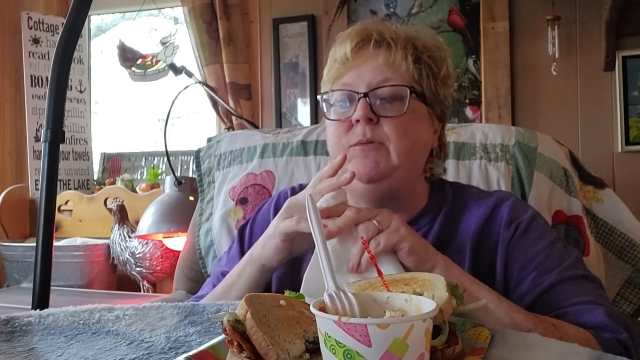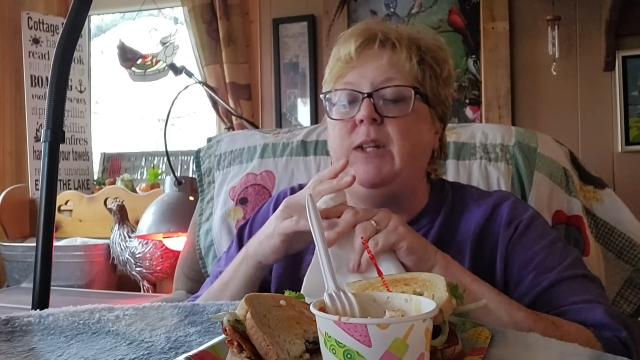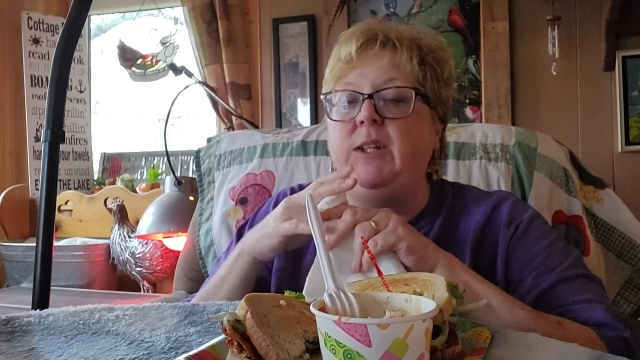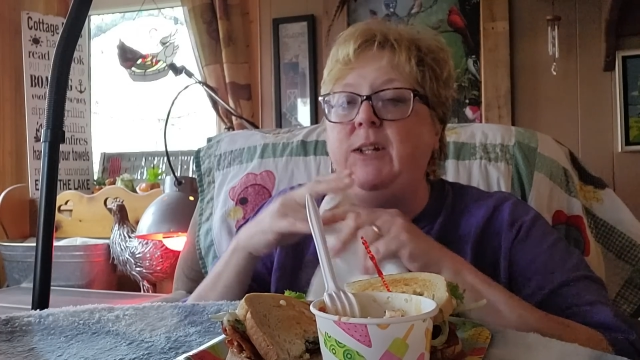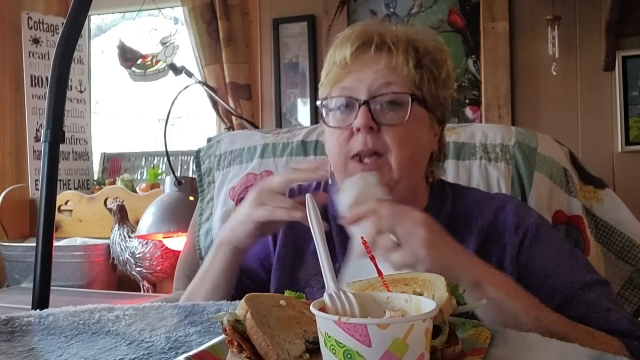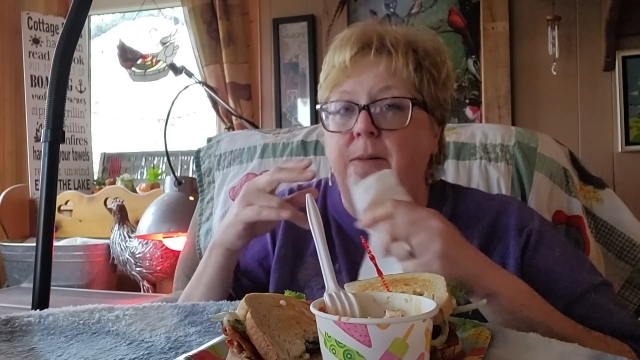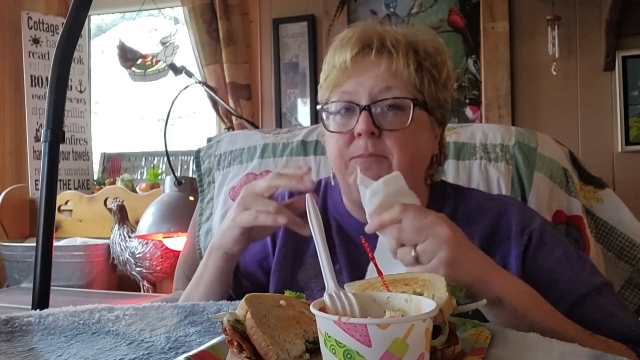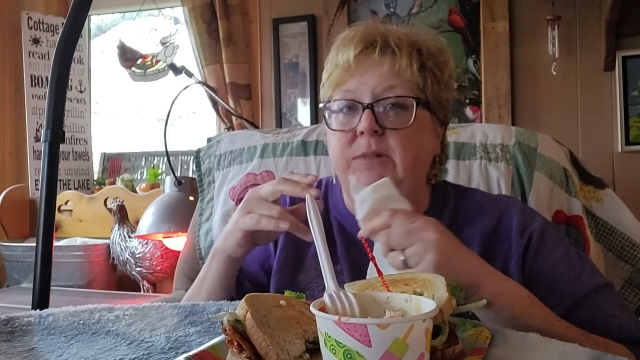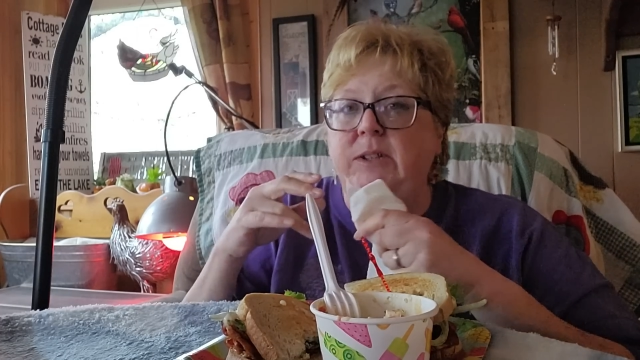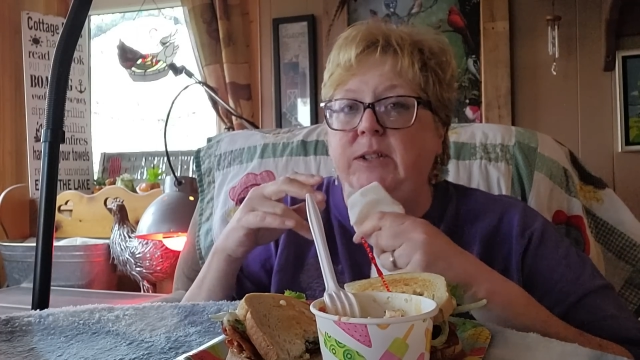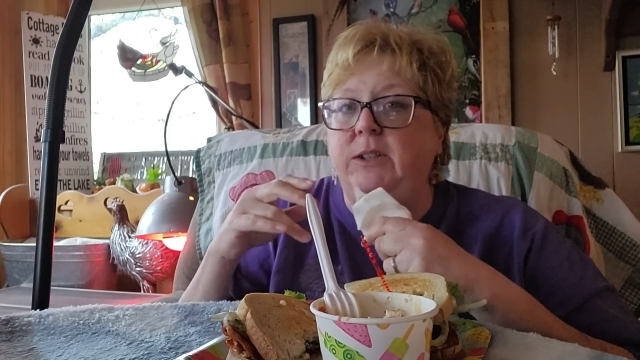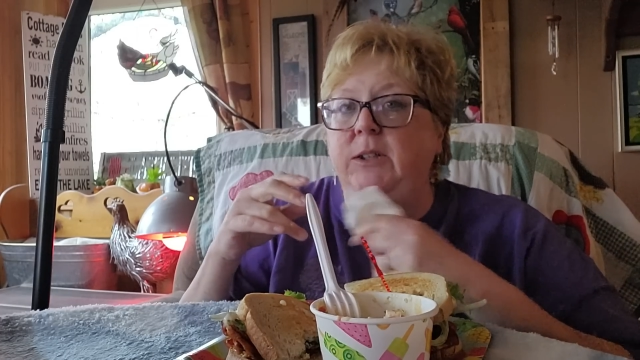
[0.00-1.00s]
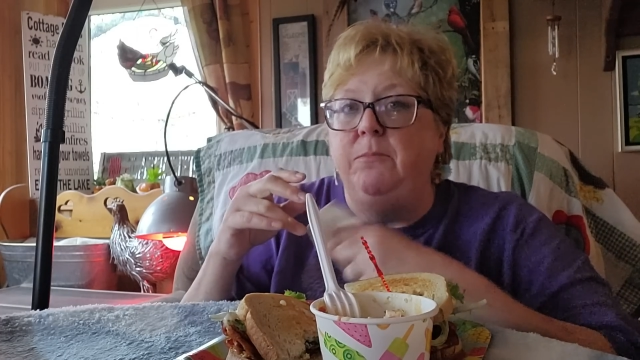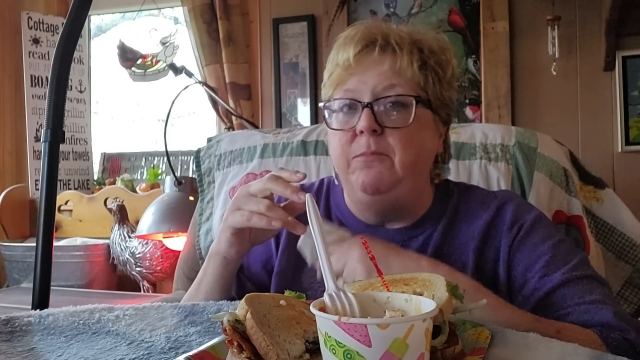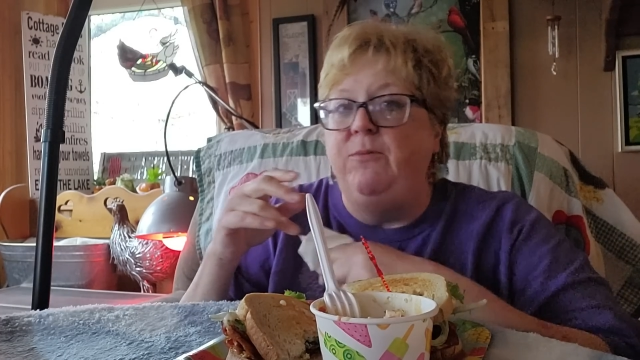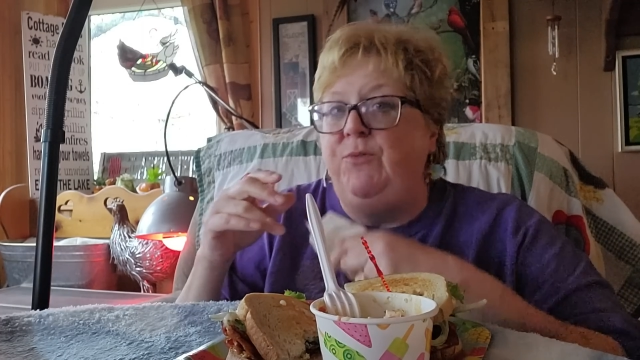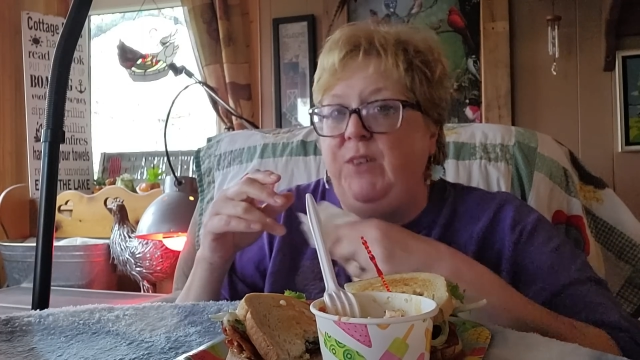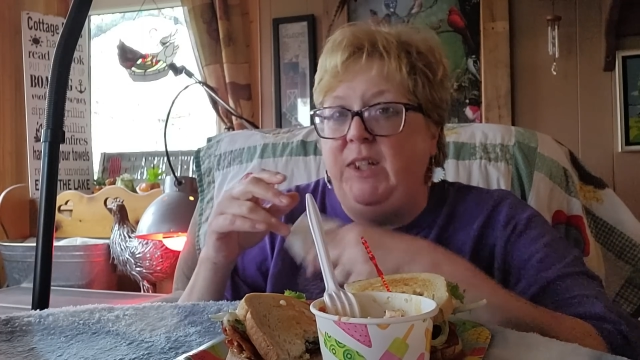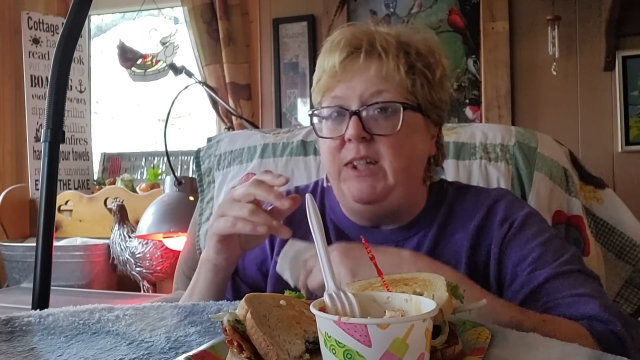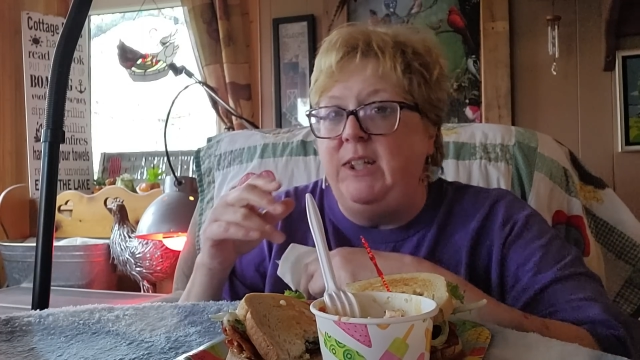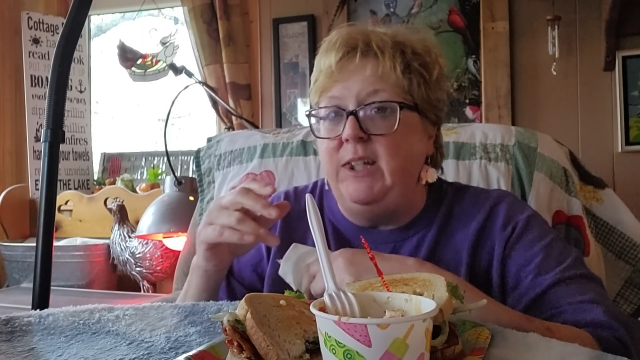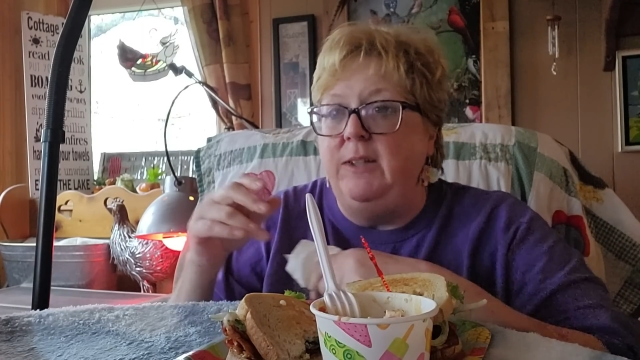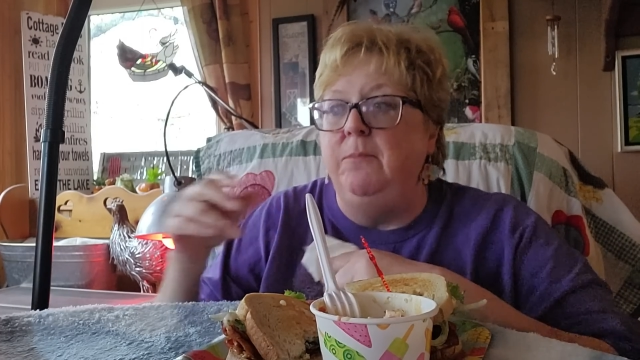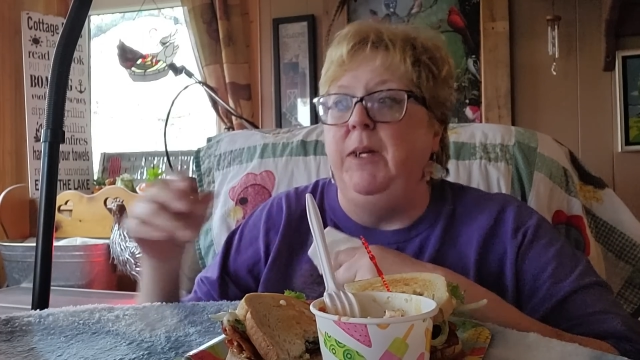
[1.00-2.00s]
you empty it, you feed
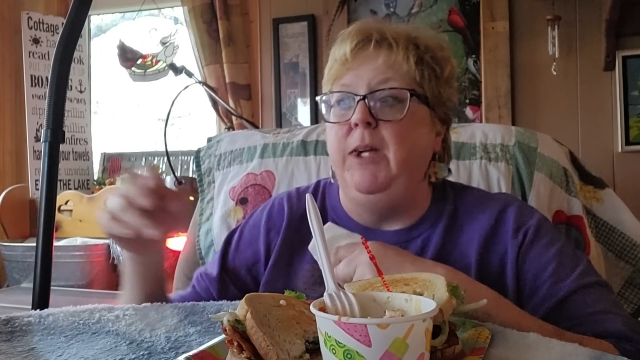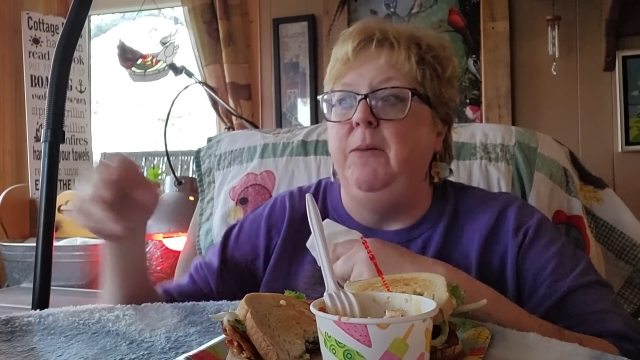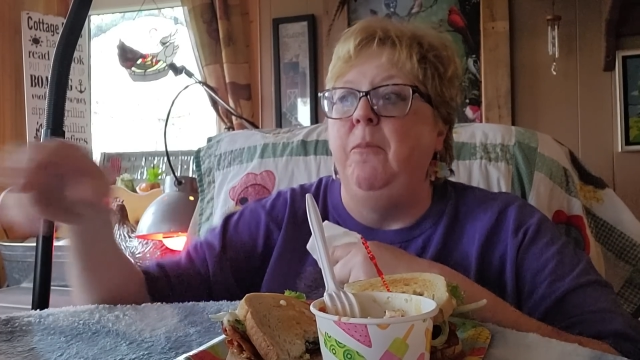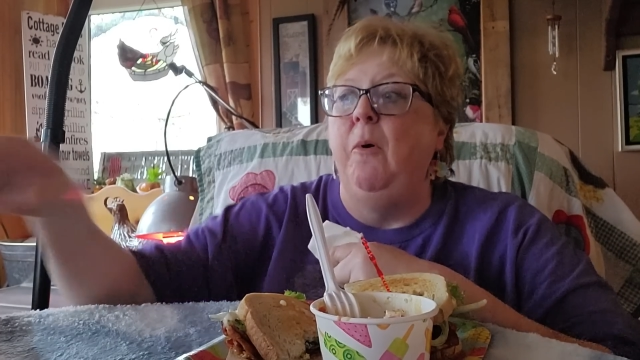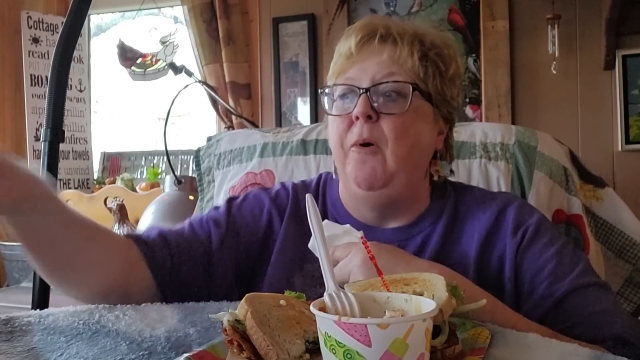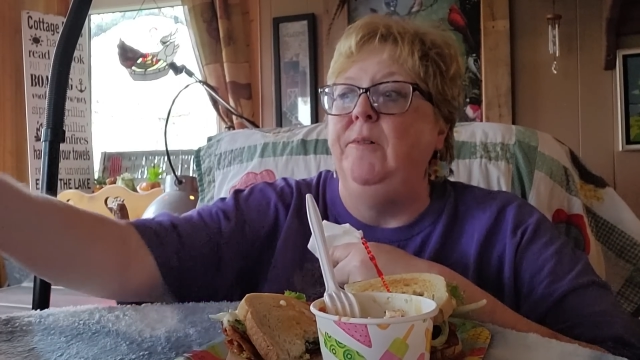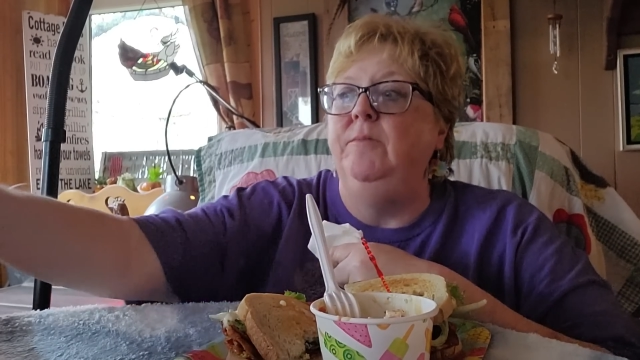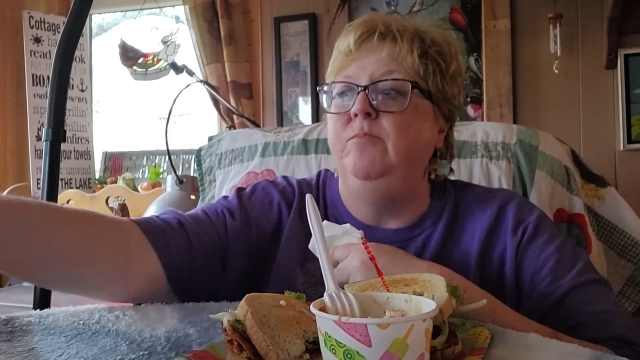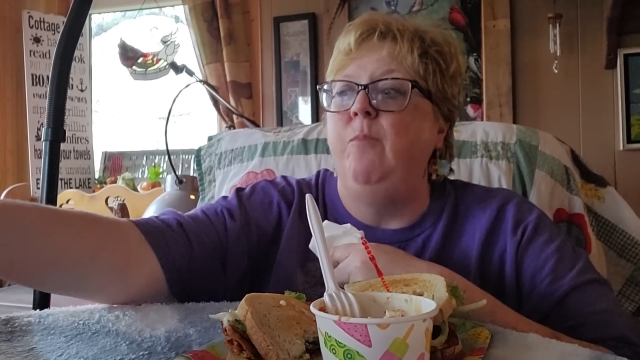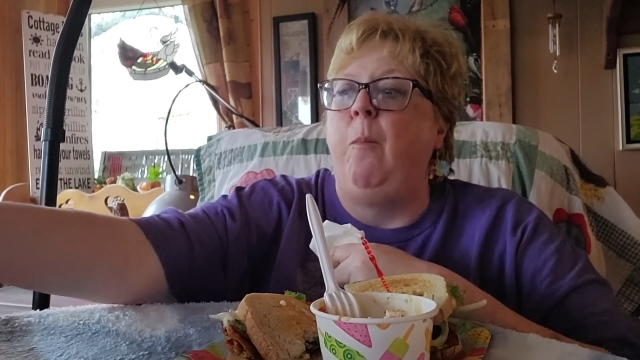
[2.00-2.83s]
it and make more.